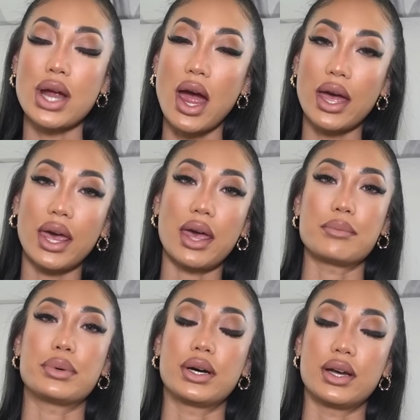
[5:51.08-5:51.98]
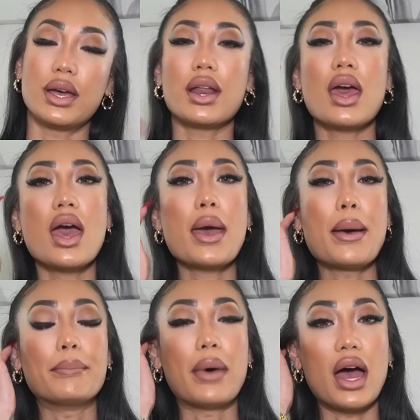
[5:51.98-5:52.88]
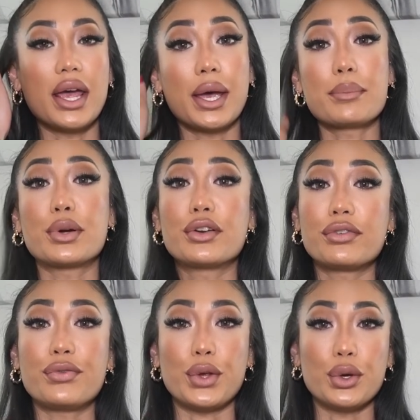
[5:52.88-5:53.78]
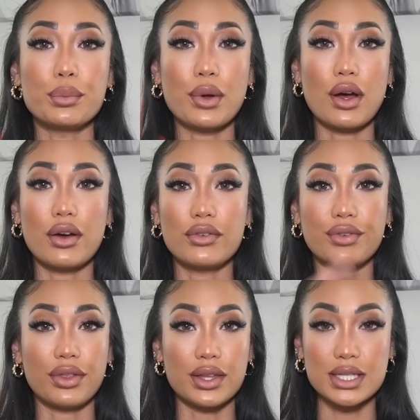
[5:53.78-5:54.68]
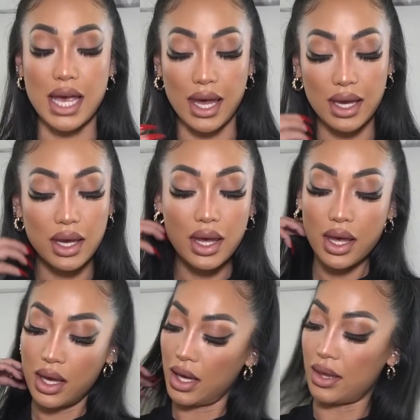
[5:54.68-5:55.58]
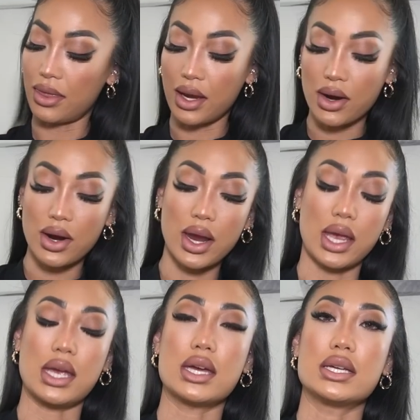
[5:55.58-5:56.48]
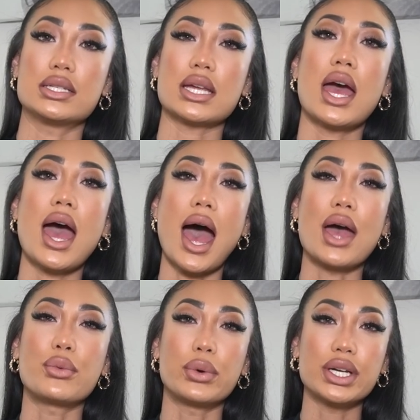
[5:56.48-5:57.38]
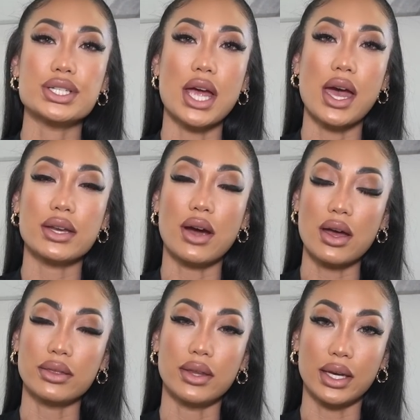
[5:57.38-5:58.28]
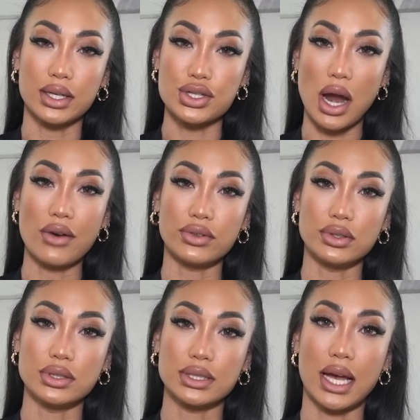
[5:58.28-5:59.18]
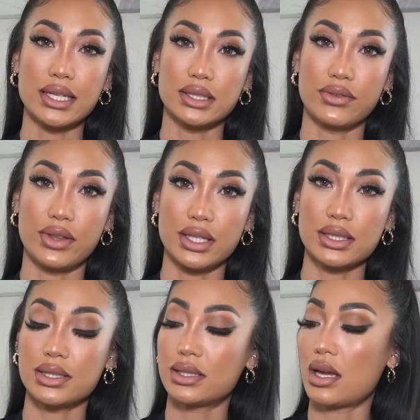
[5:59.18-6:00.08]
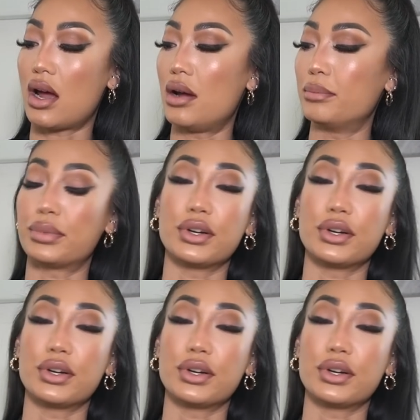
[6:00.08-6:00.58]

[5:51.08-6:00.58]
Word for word: try and put my perfume of the day in there and I wish I had gotten like a travel size of this um,